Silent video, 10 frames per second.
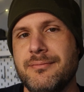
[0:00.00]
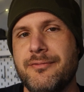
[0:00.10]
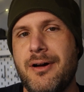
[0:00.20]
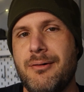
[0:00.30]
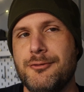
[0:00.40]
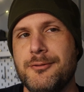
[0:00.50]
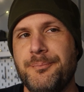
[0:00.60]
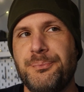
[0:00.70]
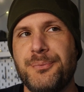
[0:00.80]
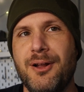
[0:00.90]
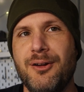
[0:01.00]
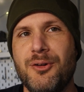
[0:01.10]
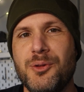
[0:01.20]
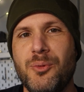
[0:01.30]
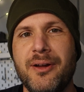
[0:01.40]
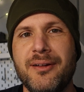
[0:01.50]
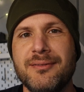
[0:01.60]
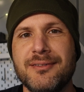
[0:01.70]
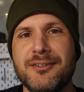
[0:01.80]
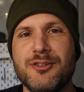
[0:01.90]
found along the way.
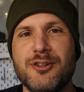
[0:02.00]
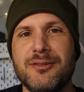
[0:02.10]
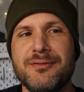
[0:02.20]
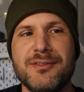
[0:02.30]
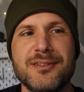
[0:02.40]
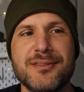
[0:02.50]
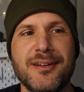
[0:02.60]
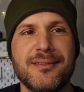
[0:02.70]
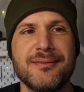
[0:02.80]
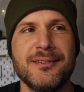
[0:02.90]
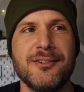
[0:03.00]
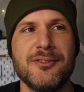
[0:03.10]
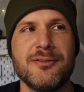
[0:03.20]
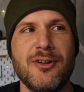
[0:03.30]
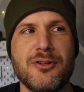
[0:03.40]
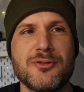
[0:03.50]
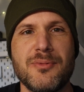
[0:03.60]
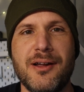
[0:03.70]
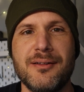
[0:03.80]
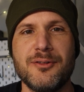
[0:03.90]
I don't know if there's like ox
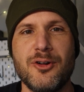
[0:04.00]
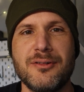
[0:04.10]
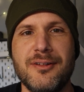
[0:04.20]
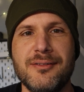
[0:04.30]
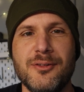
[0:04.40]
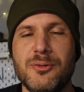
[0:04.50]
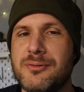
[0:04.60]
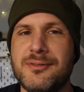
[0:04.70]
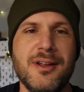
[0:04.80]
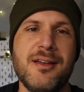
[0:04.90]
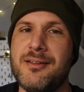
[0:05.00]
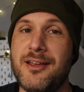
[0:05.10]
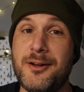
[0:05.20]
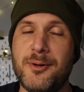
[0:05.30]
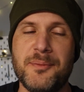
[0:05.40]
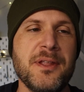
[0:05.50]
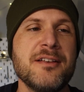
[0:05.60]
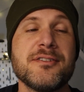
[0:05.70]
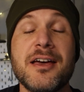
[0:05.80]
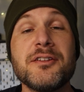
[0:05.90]
wagon roadkill or... Anyway,
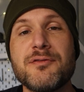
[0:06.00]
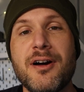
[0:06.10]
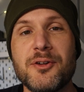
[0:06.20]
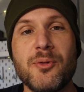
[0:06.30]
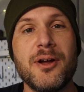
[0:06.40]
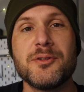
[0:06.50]
so they had to find a way